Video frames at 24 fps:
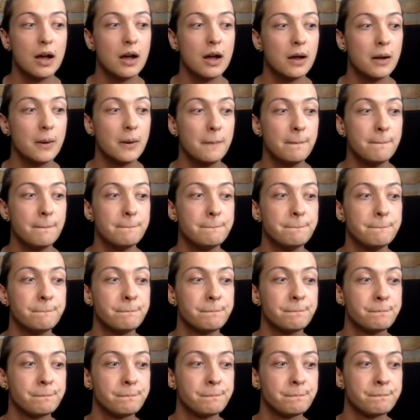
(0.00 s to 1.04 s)

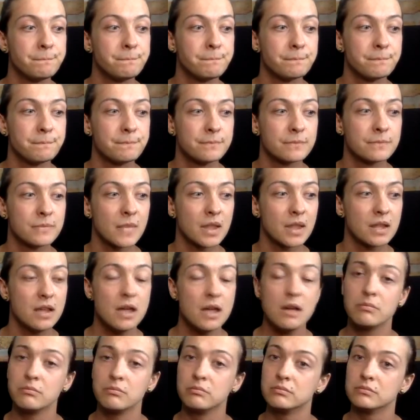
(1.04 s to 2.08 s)

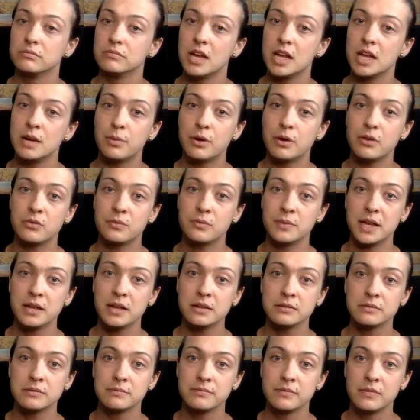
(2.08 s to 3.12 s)
Yeah, and apart from
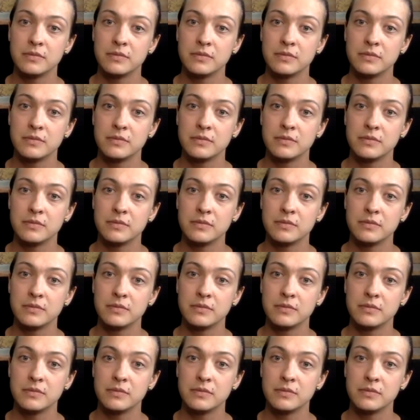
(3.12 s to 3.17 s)
that,